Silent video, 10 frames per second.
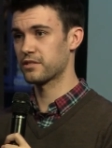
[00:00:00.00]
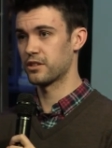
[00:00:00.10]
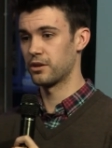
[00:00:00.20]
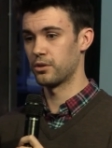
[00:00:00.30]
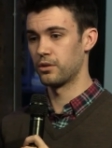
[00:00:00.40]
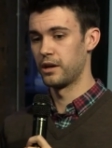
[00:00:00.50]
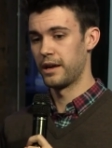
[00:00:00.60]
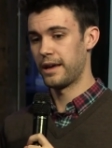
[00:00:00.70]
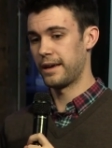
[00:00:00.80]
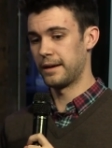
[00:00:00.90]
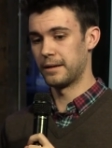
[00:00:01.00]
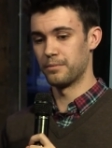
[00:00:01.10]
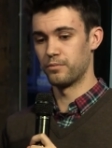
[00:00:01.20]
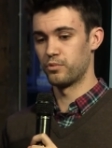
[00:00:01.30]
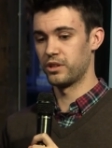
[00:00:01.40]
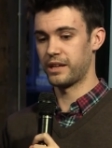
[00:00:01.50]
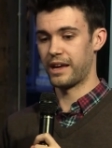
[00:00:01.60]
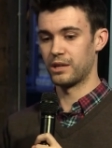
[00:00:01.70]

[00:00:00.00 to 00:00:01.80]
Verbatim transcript: So um, really,